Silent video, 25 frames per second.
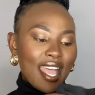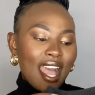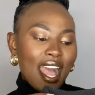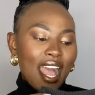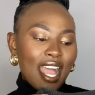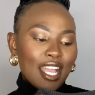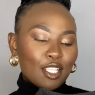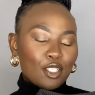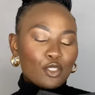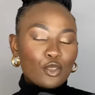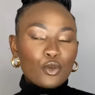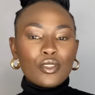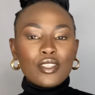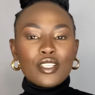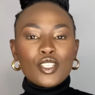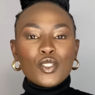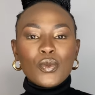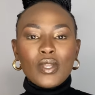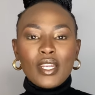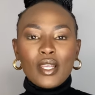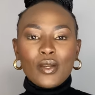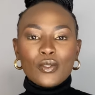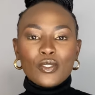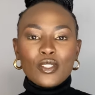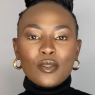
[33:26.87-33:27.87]
I saw this
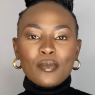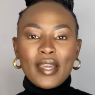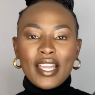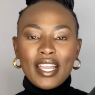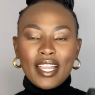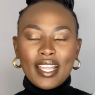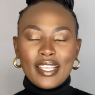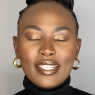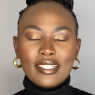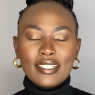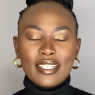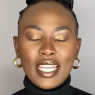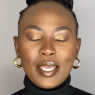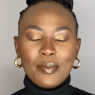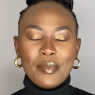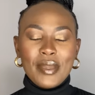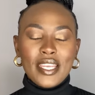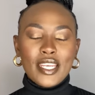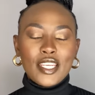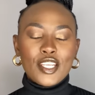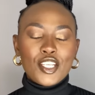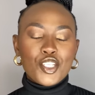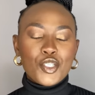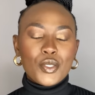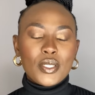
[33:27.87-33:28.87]
when I was with my cousin
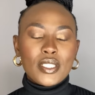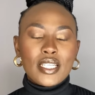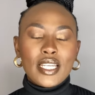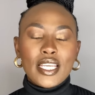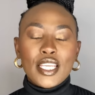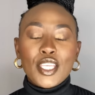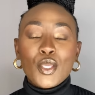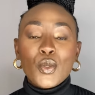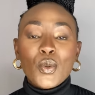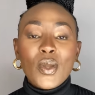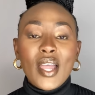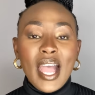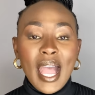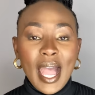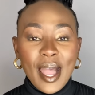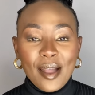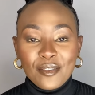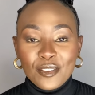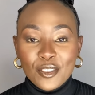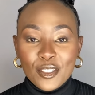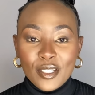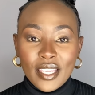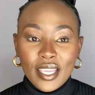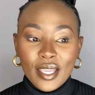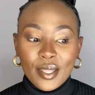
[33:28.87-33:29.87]
Amanda and she was like, you have
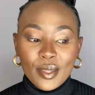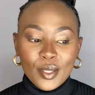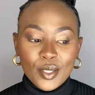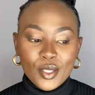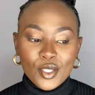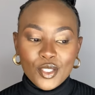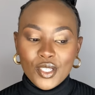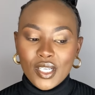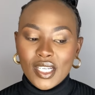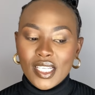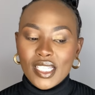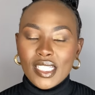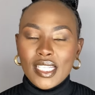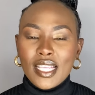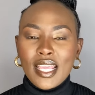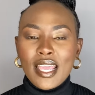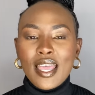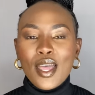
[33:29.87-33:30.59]
to get this dress.